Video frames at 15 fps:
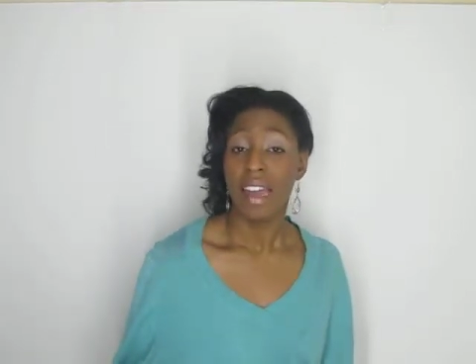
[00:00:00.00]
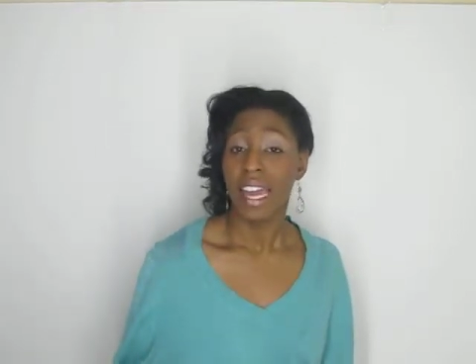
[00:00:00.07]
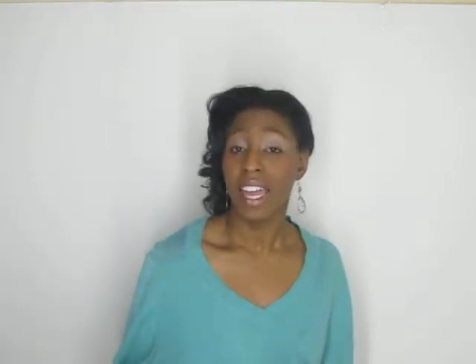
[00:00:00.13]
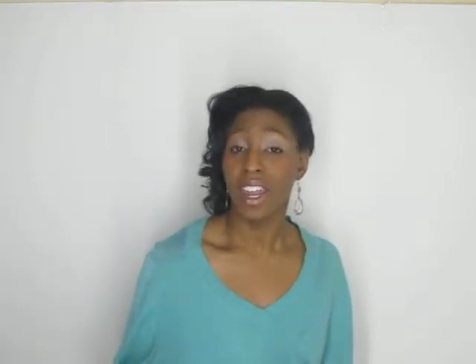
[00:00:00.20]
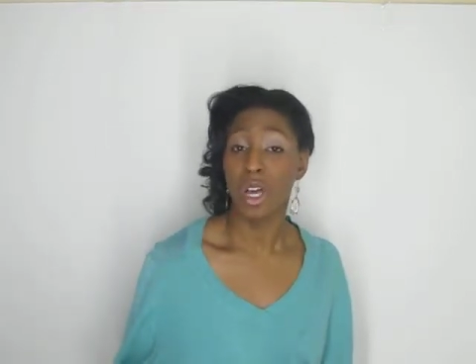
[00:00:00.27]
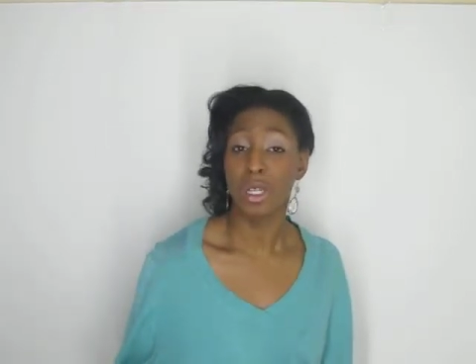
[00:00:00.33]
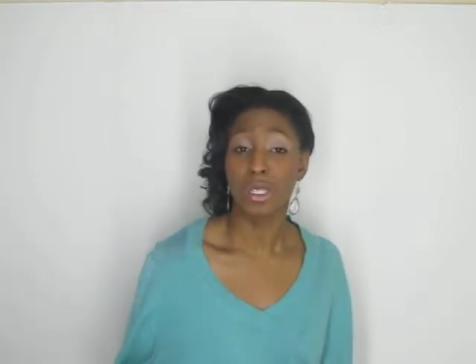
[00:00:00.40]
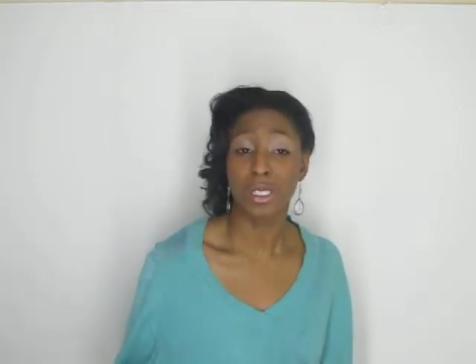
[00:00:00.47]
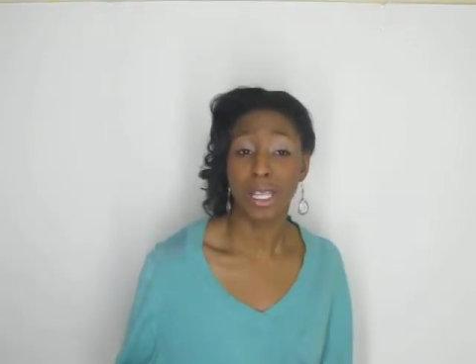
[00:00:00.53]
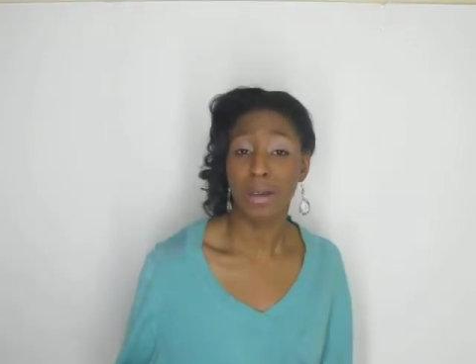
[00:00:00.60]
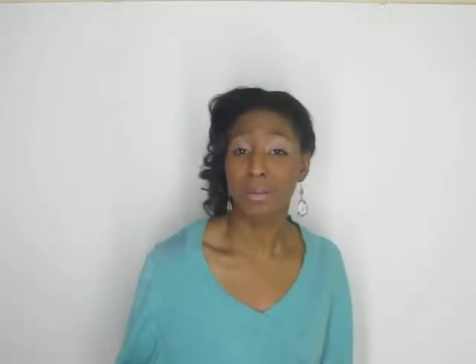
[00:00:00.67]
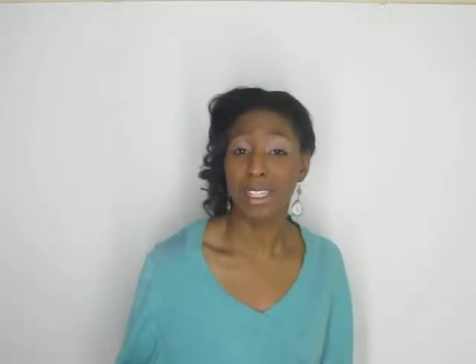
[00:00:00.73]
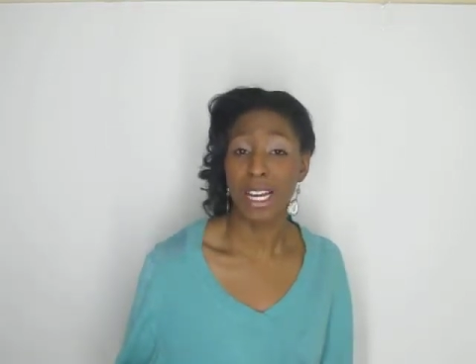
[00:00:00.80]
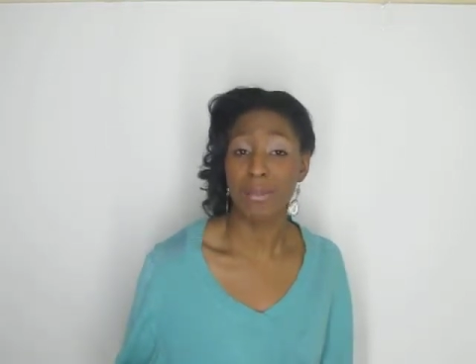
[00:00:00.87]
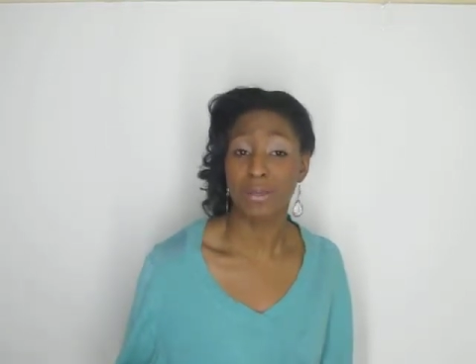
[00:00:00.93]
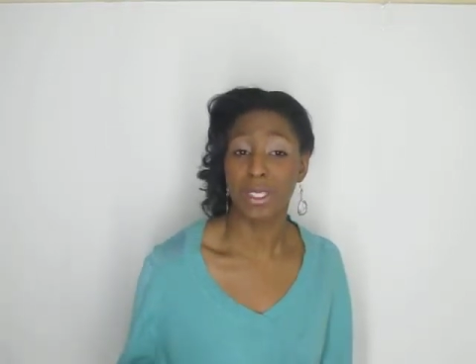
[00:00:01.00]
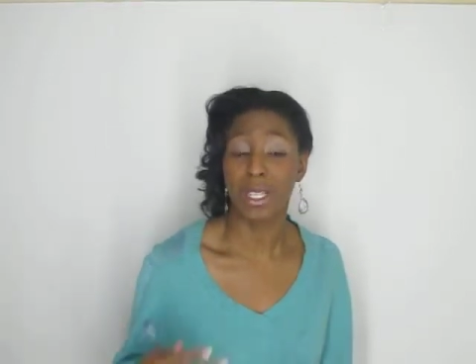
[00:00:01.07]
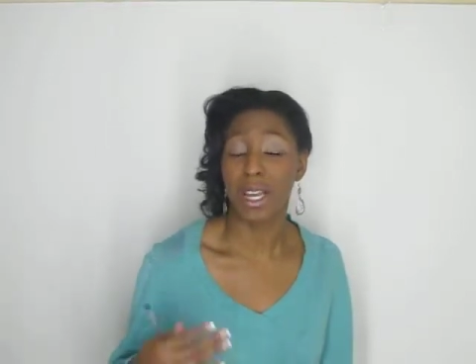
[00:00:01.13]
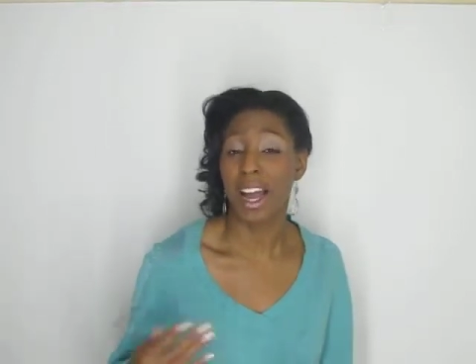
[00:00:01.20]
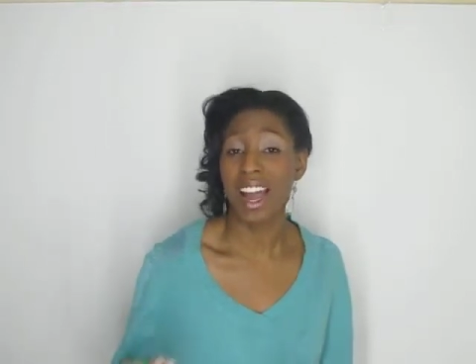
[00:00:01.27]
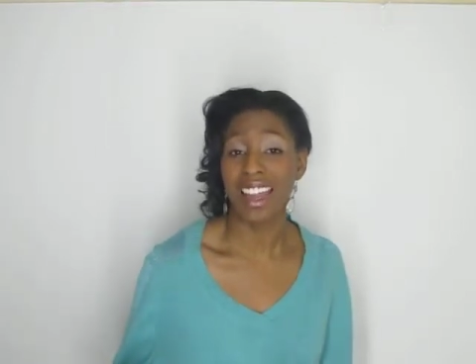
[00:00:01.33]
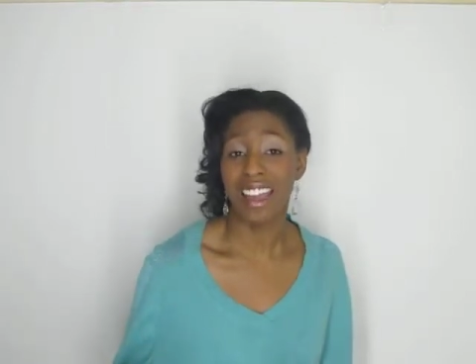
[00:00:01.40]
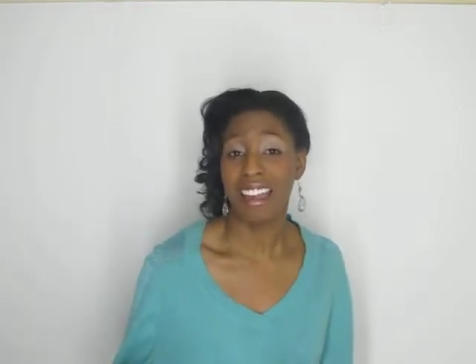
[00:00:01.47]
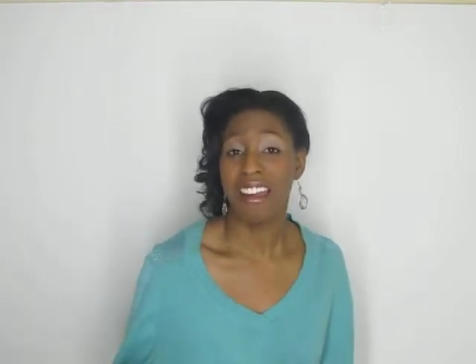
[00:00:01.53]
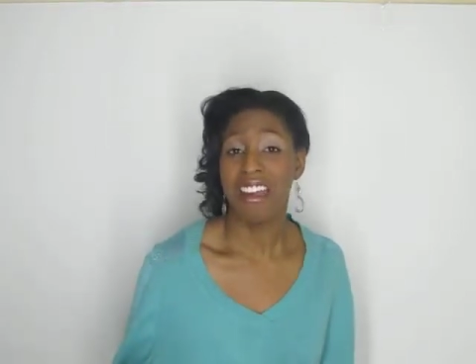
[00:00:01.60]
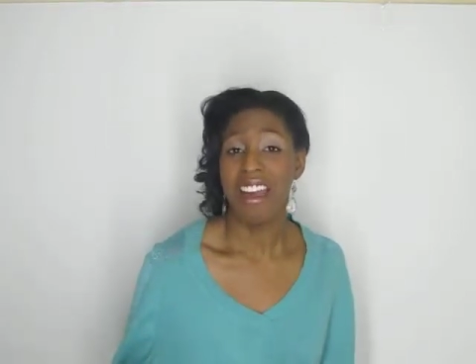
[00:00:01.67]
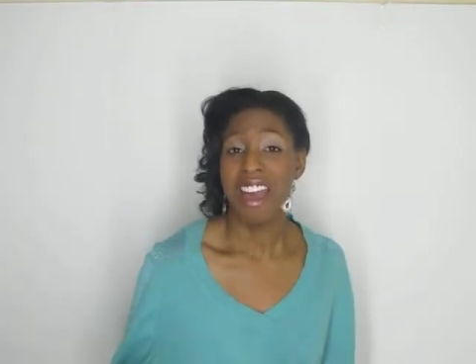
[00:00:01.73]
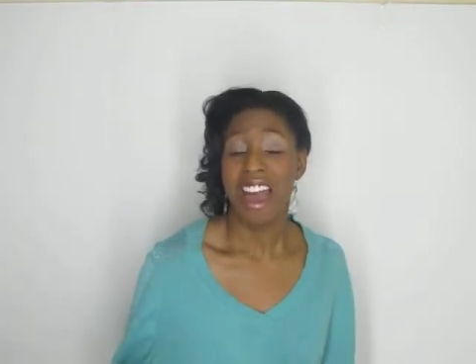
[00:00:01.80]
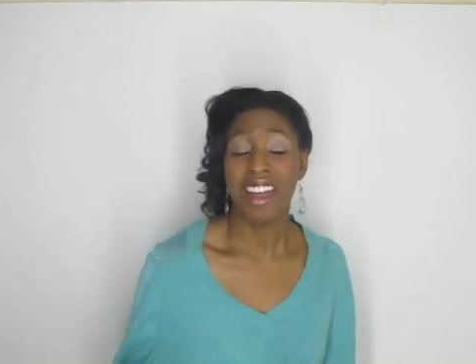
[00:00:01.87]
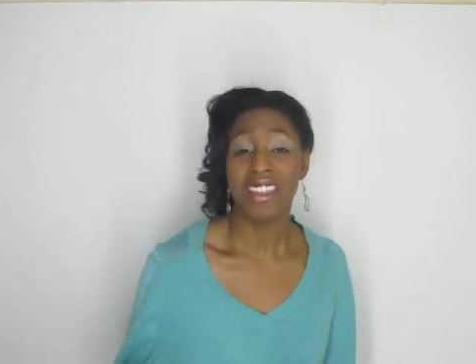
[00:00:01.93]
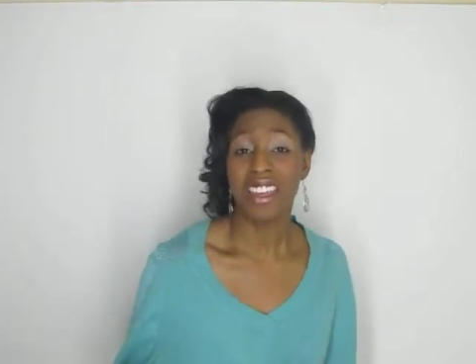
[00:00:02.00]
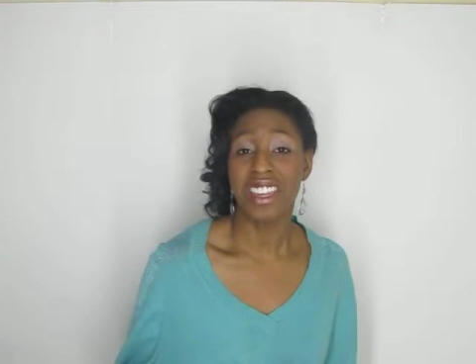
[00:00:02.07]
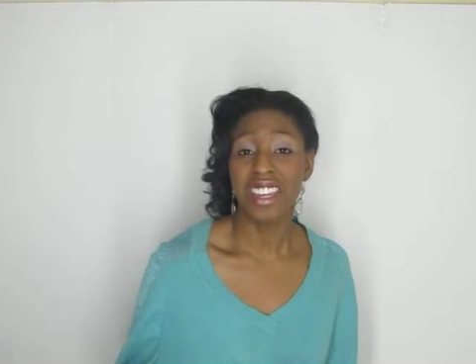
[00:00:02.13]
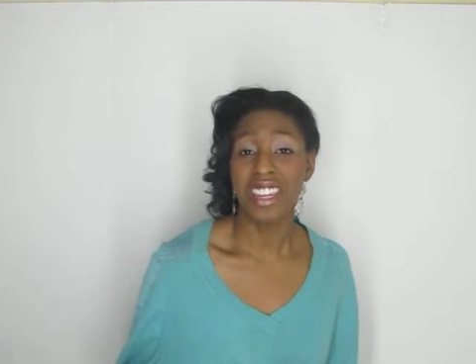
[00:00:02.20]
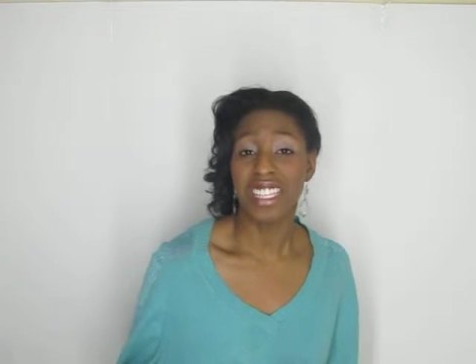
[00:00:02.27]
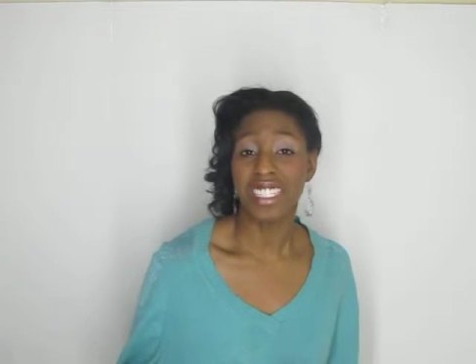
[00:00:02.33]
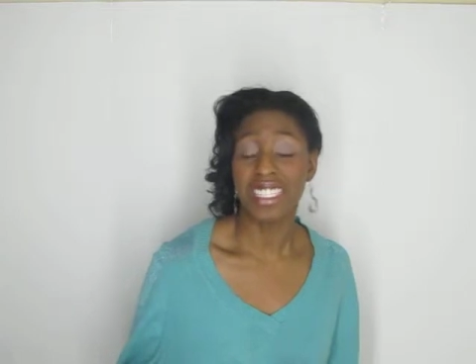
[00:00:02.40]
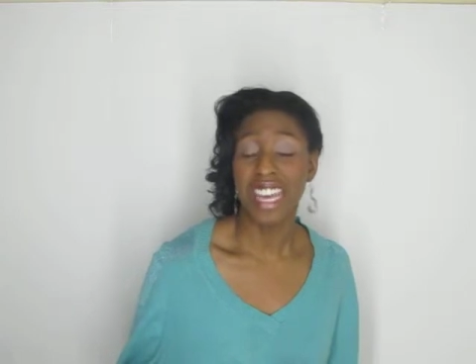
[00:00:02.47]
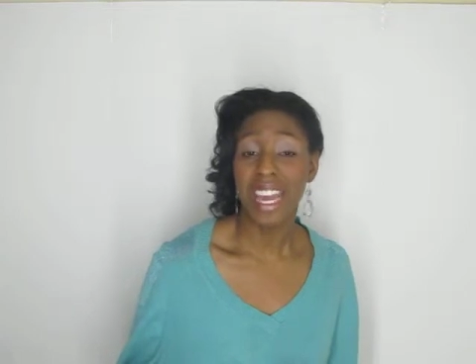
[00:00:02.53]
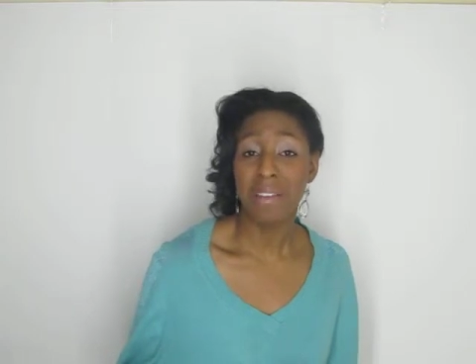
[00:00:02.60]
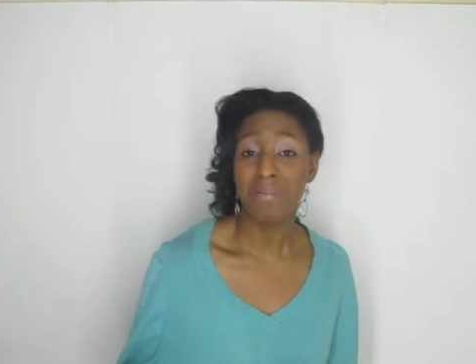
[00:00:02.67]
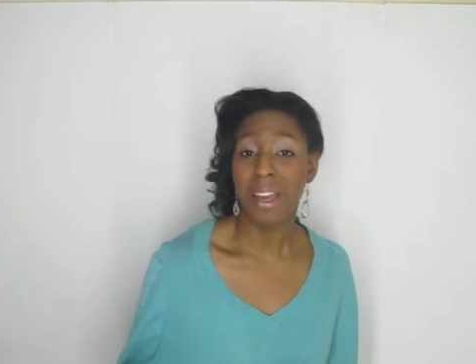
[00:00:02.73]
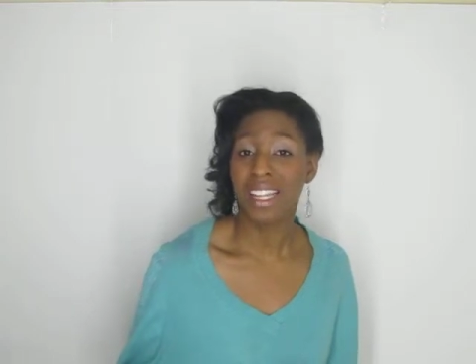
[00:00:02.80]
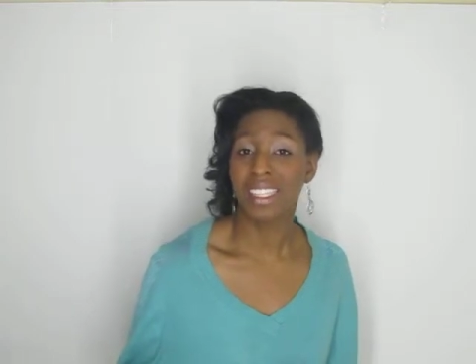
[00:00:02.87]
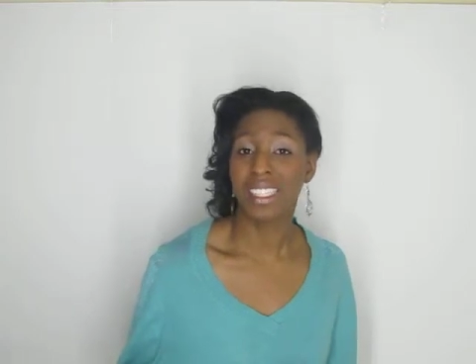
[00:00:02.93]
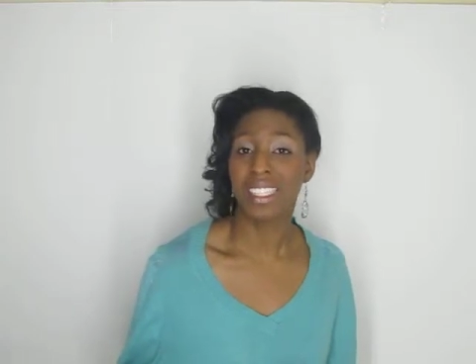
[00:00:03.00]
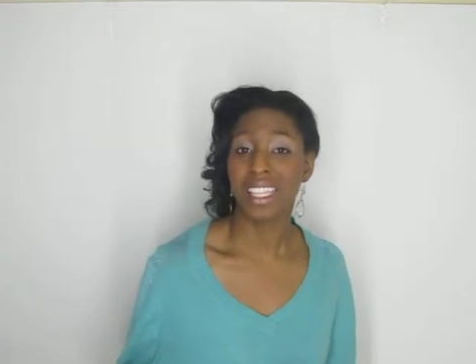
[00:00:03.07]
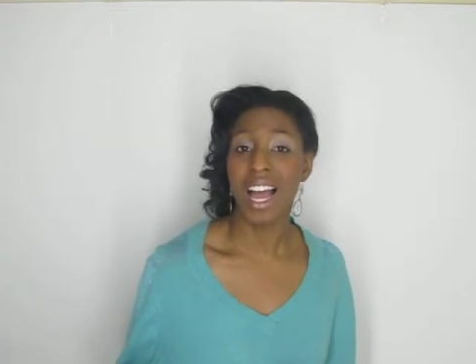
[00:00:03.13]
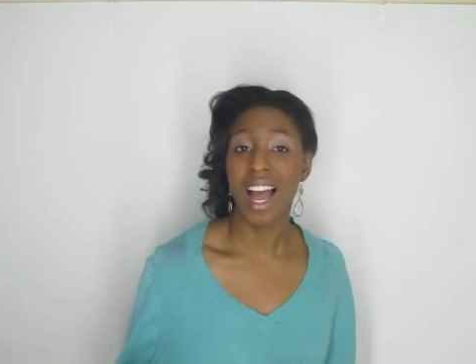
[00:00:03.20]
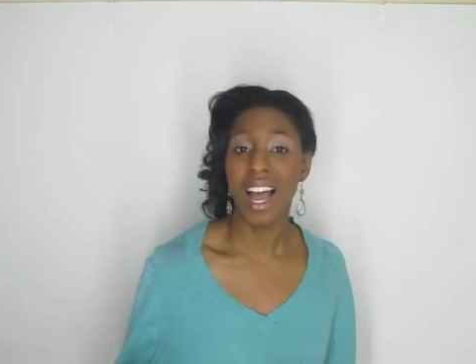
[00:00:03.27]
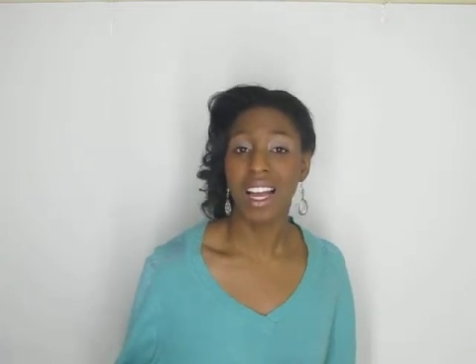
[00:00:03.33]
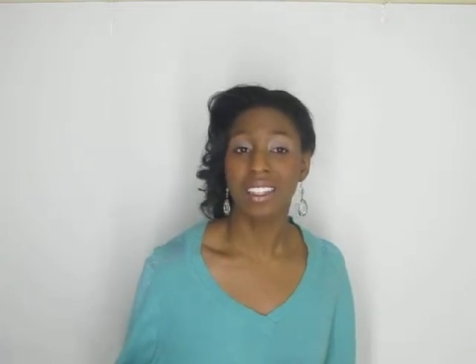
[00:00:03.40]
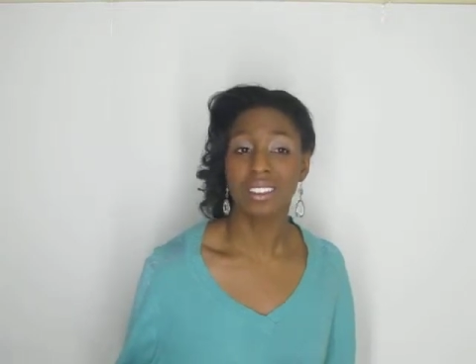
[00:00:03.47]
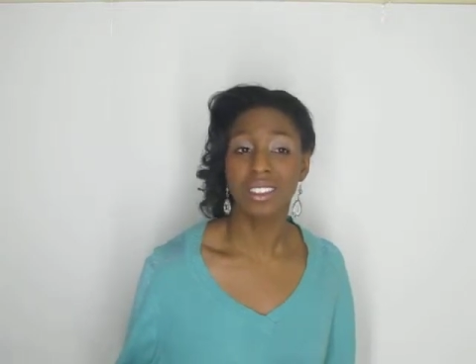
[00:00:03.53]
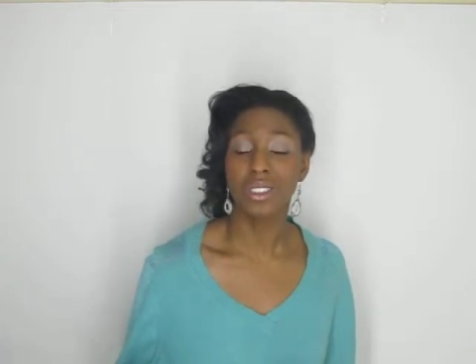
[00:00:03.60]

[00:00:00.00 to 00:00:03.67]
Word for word: And sometimes a guy at the end of the day may decide,